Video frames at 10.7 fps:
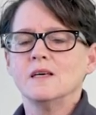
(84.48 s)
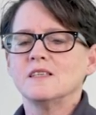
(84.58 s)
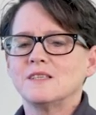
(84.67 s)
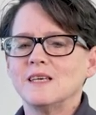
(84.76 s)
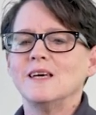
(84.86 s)

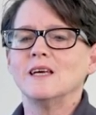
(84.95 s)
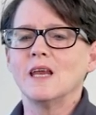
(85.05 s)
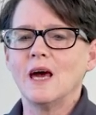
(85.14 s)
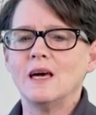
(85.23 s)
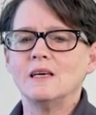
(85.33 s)

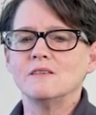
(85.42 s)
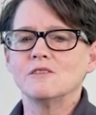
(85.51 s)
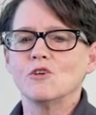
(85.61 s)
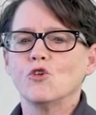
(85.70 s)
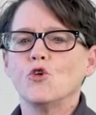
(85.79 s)

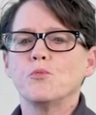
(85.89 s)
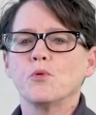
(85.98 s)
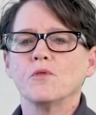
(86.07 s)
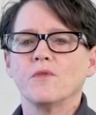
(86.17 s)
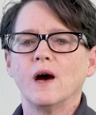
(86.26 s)
CNAs who
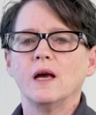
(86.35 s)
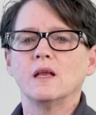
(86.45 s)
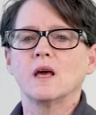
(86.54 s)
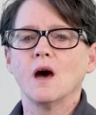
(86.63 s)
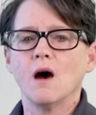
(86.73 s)

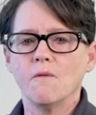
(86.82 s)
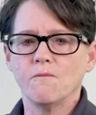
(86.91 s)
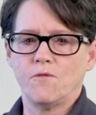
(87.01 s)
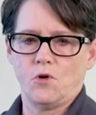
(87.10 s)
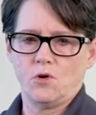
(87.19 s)
provide
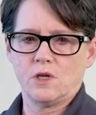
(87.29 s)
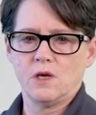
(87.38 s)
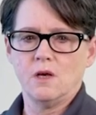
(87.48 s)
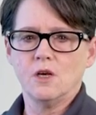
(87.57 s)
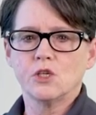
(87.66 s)
comfort
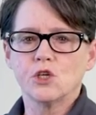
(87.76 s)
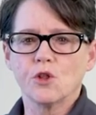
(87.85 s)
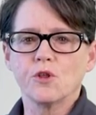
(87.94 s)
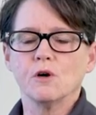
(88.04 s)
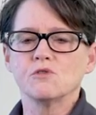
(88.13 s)

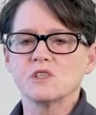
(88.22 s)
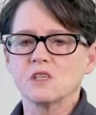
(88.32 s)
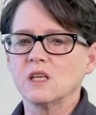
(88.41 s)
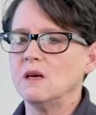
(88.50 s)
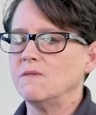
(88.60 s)
to those
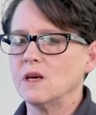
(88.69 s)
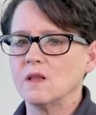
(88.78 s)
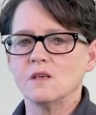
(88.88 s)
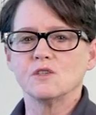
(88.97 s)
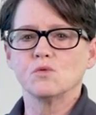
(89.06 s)

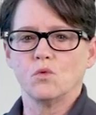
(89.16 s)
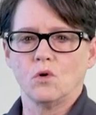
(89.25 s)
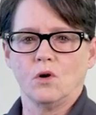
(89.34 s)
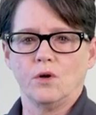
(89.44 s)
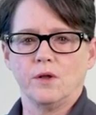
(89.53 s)
leaving this
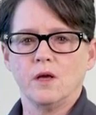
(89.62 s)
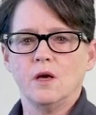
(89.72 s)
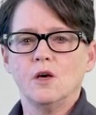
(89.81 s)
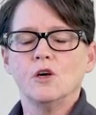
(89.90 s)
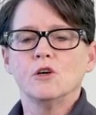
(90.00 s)
world
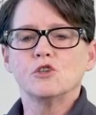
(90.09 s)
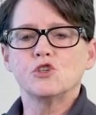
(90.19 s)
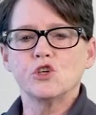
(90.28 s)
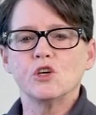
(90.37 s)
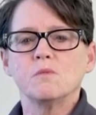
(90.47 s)

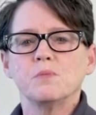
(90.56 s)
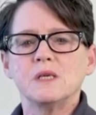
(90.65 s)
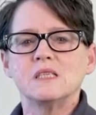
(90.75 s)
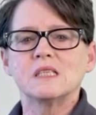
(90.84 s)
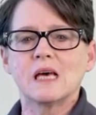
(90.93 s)
should
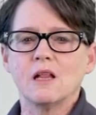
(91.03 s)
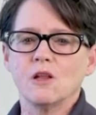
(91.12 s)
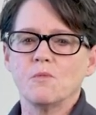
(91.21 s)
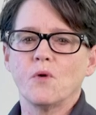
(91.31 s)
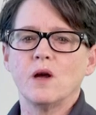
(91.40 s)
be
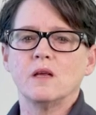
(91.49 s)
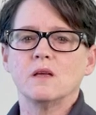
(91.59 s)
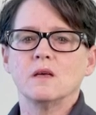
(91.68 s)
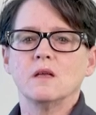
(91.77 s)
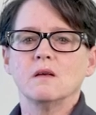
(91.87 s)

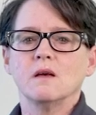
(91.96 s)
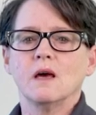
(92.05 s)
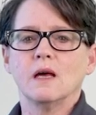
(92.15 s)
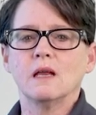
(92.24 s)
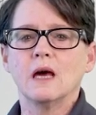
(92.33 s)
celebrated
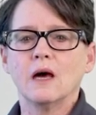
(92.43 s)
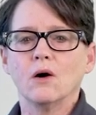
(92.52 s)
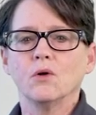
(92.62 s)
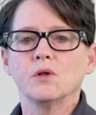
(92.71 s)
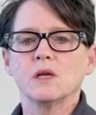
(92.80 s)
and
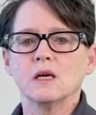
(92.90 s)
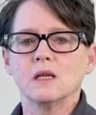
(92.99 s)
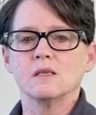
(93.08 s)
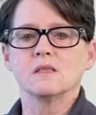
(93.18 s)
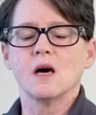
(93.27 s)
held
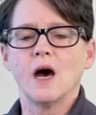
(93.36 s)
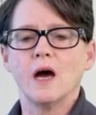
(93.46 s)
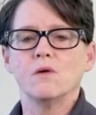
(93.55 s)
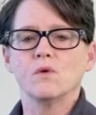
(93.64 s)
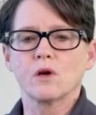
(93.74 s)
in as
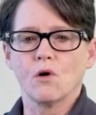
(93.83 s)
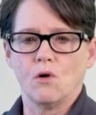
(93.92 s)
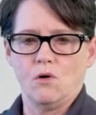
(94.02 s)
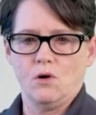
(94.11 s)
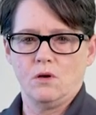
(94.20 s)
high
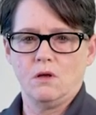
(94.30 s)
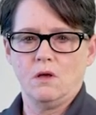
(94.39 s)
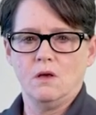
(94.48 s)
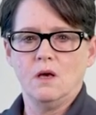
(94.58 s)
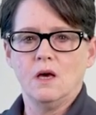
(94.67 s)
regard
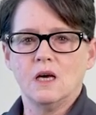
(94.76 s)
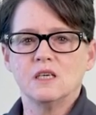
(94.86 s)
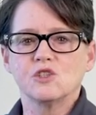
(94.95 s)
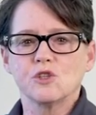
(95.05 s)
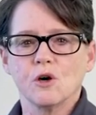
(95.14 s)

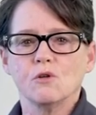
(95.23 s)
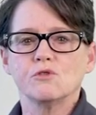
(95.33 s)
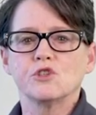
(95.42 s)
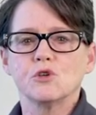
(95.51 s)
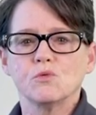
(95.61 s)
as
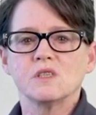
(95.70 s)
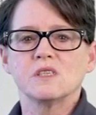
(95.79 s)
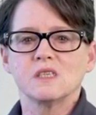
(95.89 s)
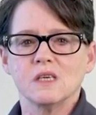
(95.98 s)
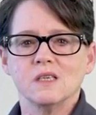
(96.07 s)
those who
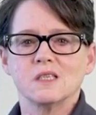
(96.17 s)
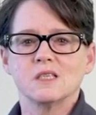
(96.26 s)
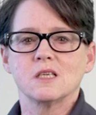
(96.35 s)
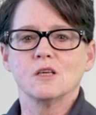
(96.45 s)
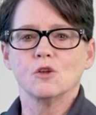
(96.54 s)

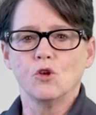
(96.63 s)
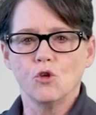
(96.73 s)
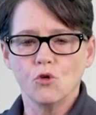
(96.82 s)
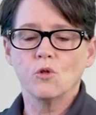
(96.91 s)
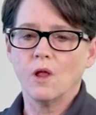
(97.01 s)
assist
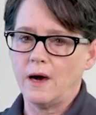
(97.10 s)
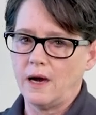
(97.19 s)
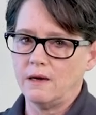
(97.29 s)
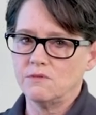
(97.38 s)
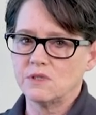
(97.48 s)
new
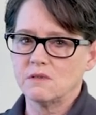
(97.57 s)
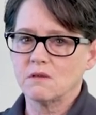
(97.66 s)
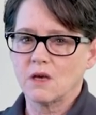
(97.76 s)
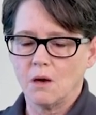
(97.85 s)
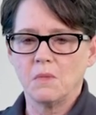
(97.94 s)
lives
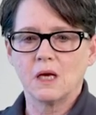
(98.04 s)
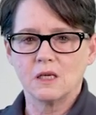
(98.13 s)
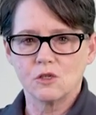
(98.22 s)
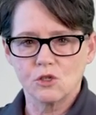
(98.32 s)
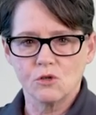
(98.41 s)
coming
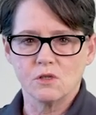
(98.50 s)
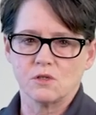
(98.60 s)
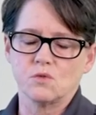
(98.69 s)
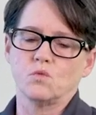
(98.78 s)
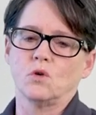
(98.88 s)
into
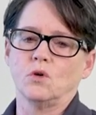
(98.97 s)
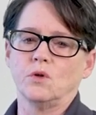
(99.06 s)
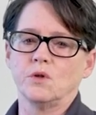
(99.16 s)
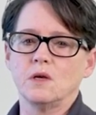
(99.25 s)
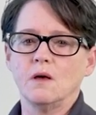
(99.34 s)
this
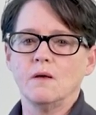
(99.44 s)
world.